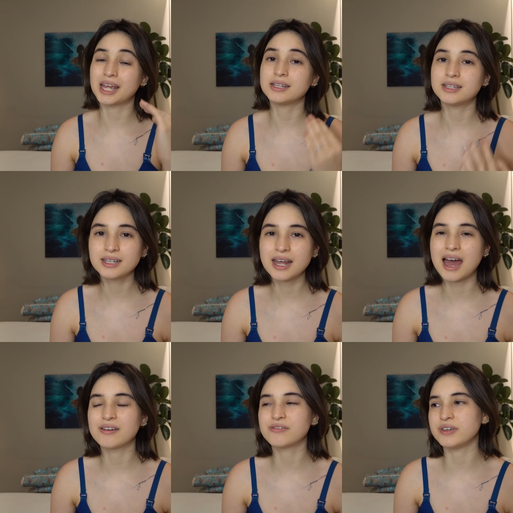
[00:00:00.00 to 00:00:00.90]
I did
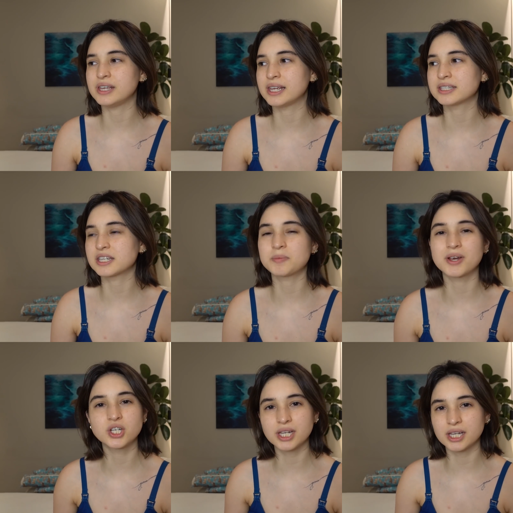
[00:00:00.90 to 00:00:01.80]
have feelings,
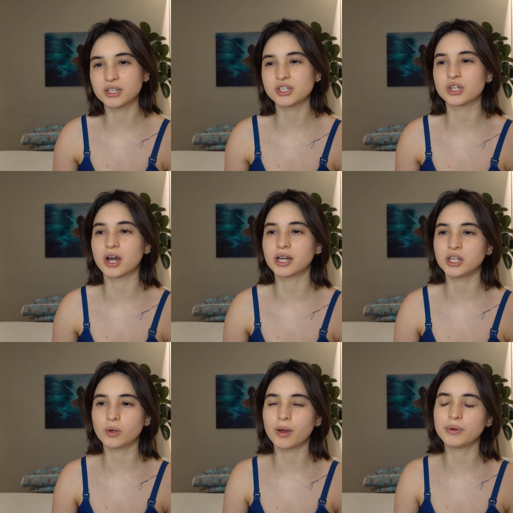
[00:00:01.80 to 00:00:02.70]
especially at the start.
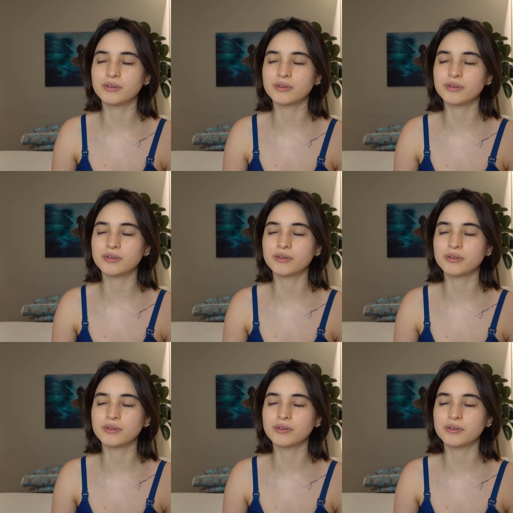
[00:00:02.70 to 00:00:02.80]
You know, I would